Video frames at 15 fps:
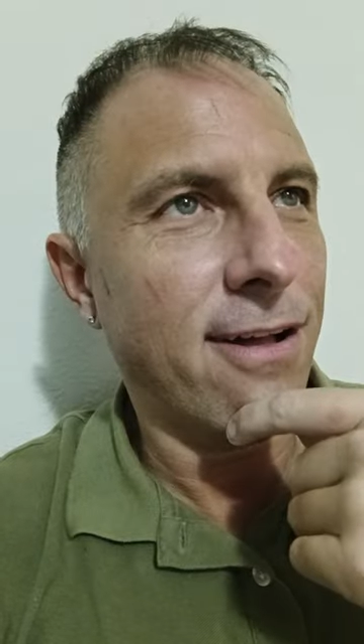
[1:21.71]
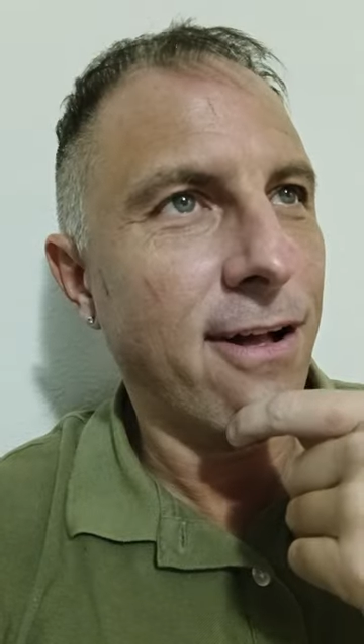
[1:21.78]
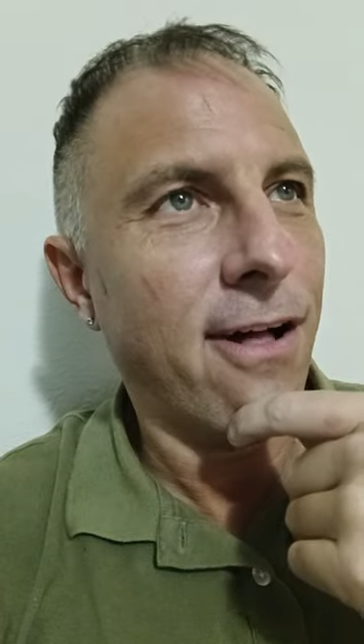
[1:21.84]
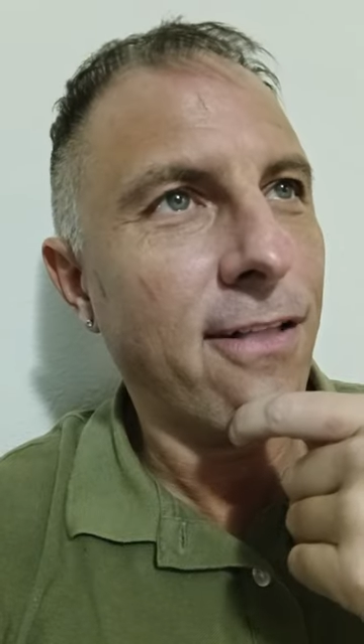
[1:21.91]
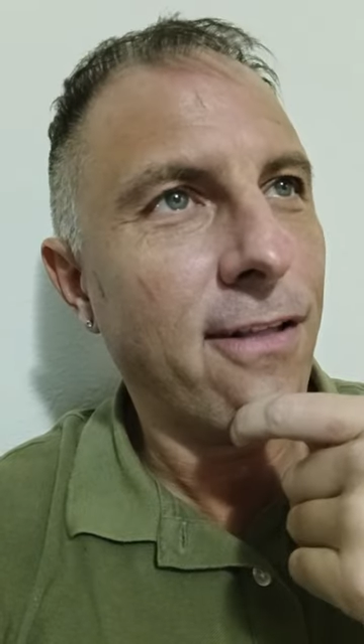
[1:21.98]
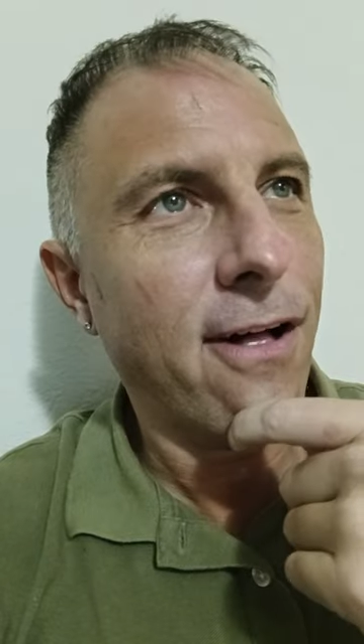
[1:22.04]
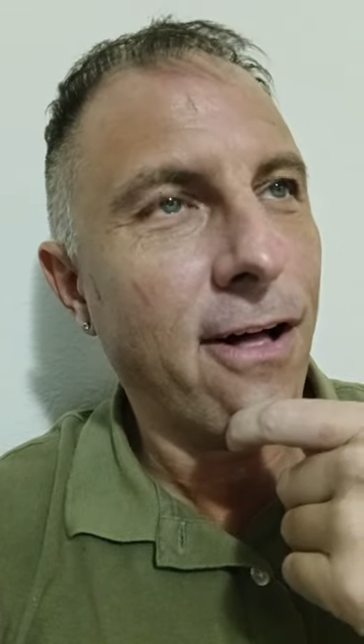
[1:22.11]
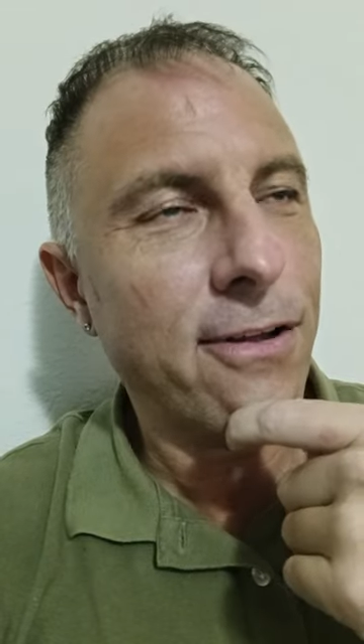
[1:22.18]

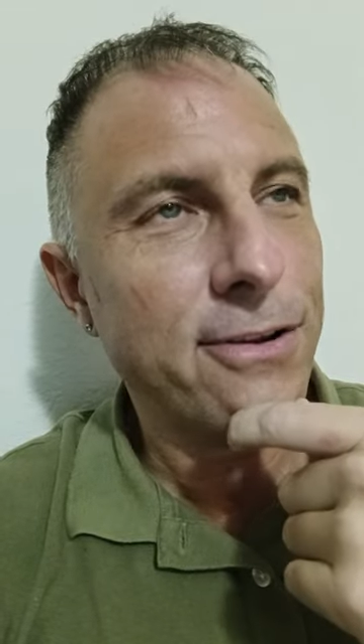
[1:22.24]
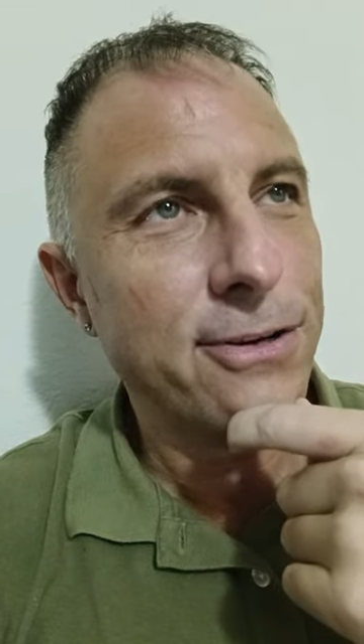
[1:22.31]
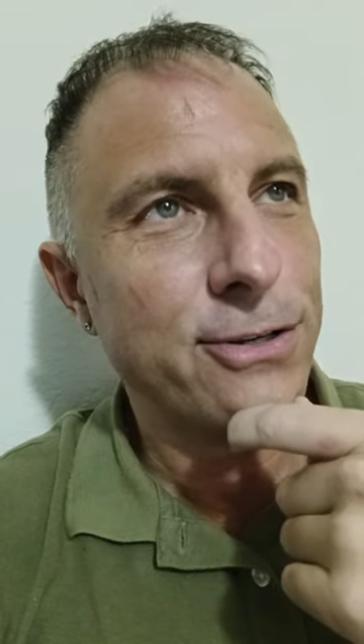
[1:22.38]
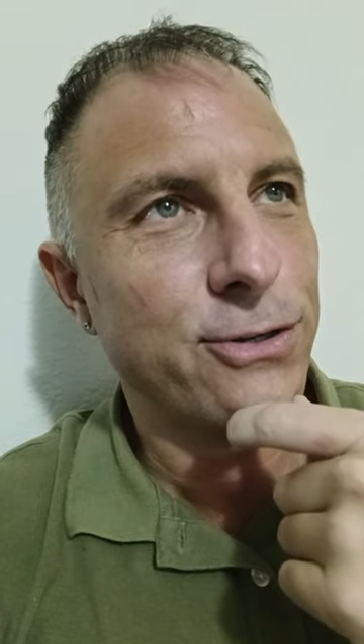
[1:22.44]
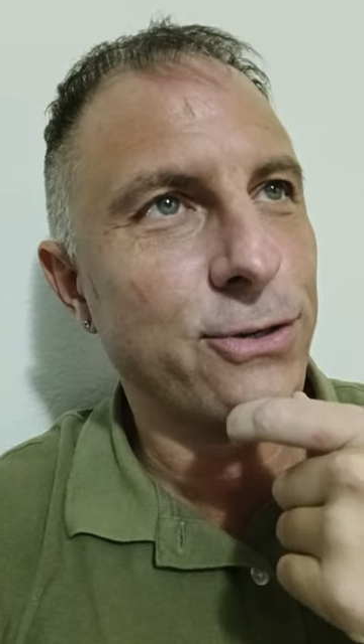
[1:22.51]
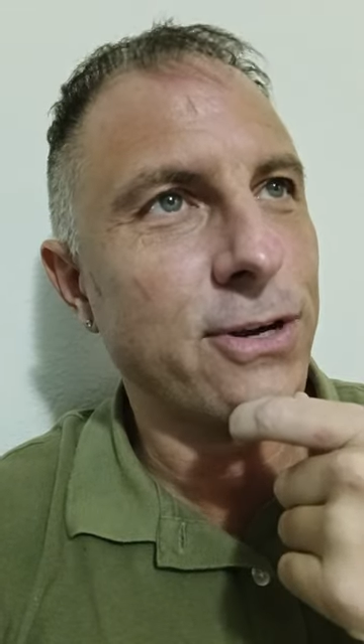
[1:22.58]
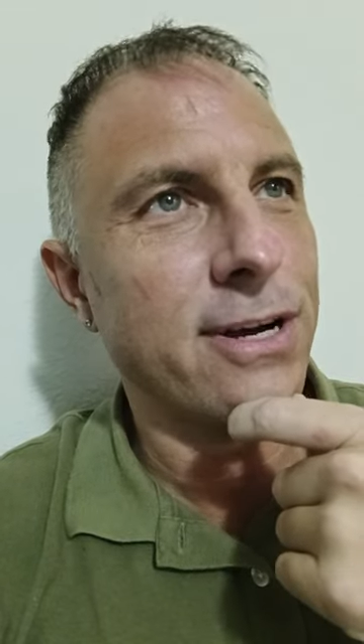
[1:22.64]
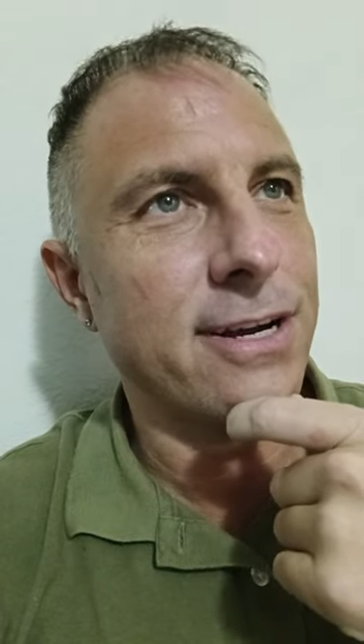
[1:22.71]
All your
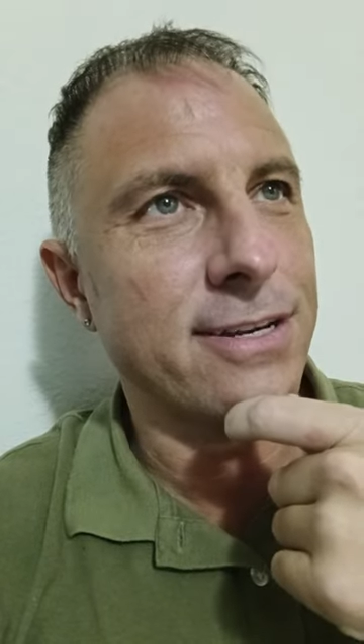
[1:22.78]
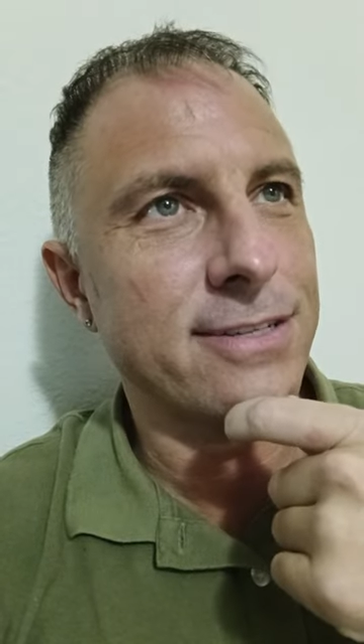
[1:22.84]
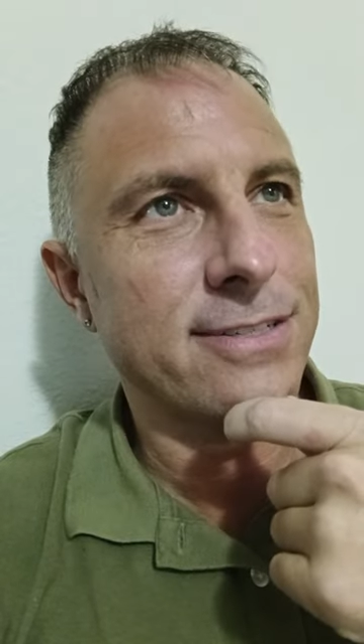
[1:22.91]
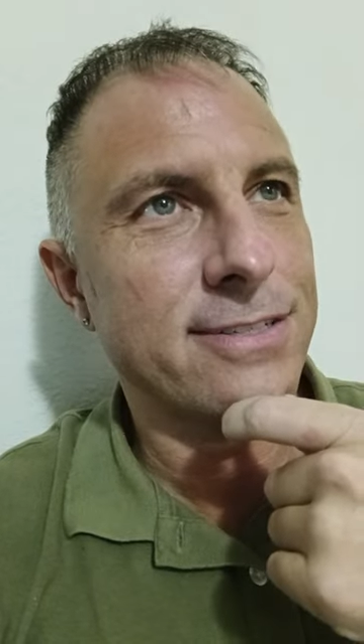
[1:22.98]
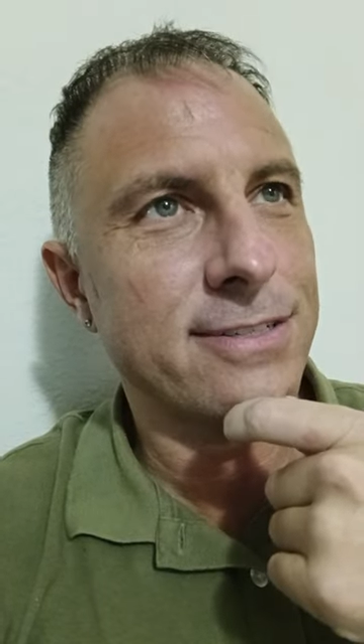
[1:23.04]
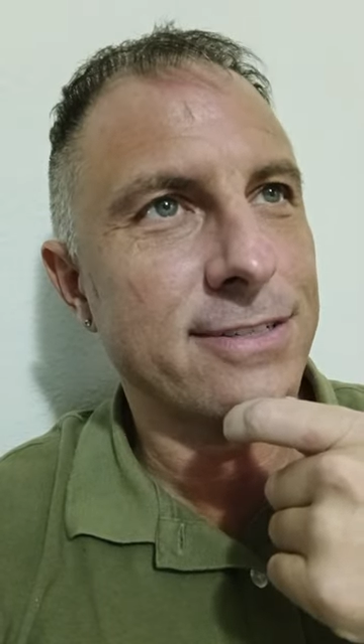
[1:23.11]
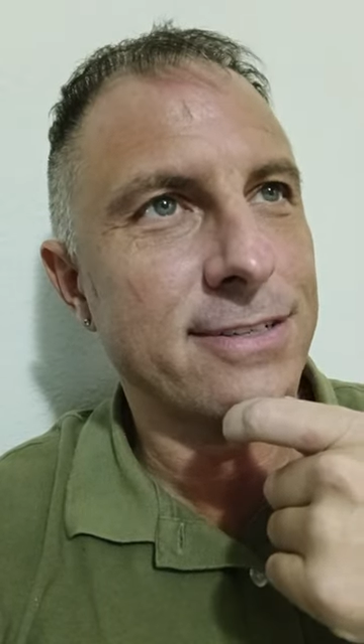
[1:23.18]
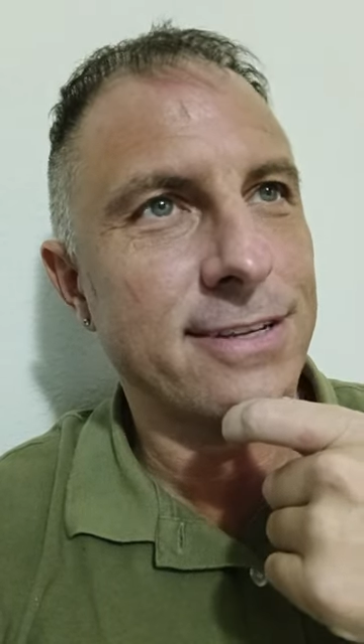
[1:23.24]

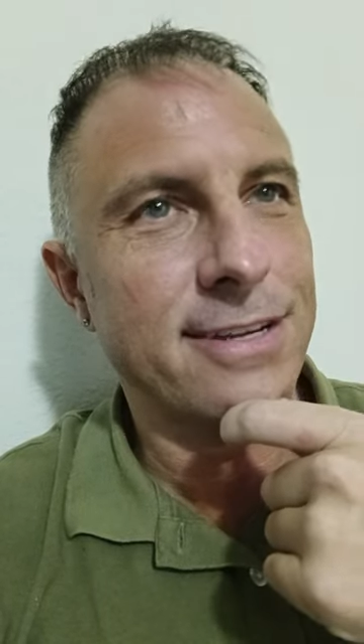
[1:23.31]
drugs